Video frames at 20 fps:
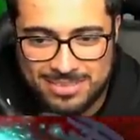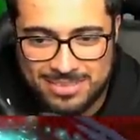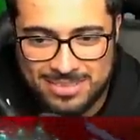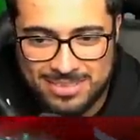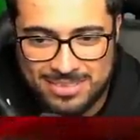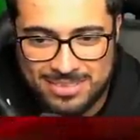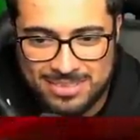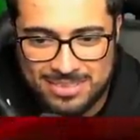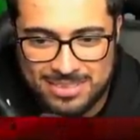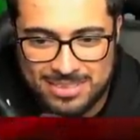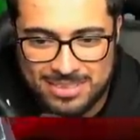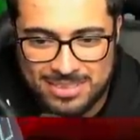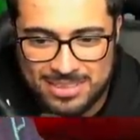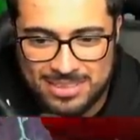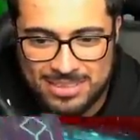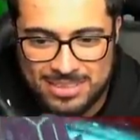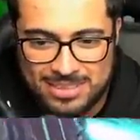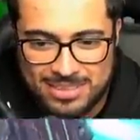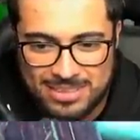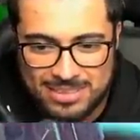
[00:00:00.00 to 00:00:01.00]

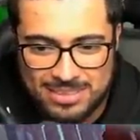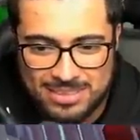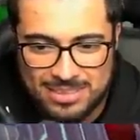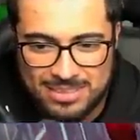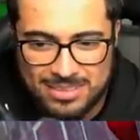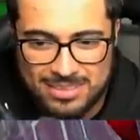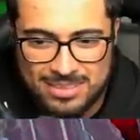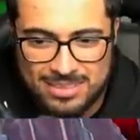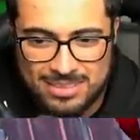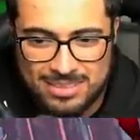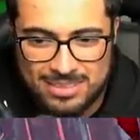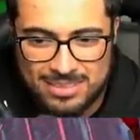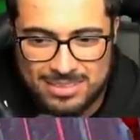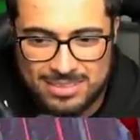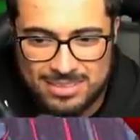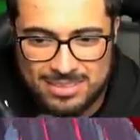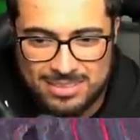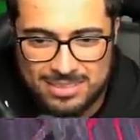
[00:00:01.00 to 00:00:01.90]
Nobody speaks.